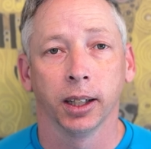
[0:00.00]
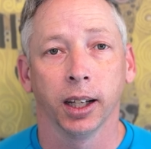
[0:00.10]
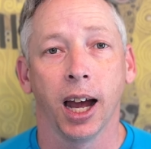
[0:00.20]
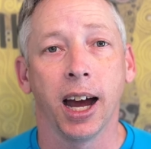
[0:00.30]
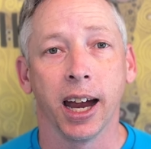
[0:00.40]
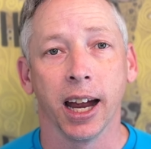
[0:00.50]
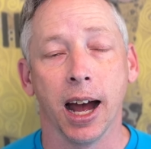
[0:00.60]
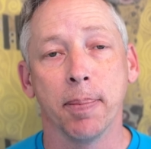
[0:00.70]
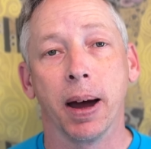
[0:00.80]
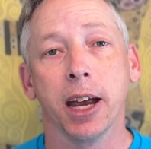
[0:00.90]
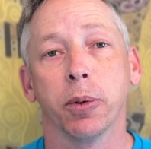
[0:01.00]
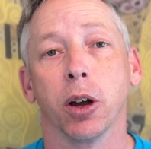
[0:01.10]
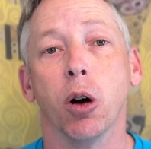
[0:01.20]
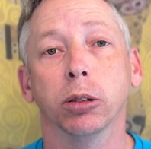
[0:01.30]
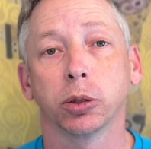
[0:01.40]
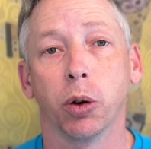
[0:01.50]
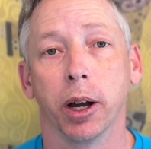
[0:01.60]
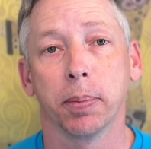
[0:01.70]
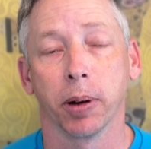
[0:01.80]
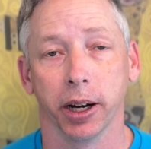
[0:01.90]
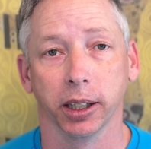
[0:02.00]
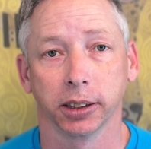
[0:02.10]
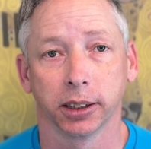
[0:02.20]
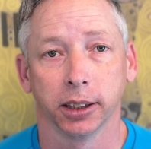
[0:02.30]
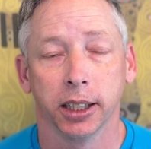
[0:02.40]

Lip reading: Hi, I'm Mike with Holmes Quality Products.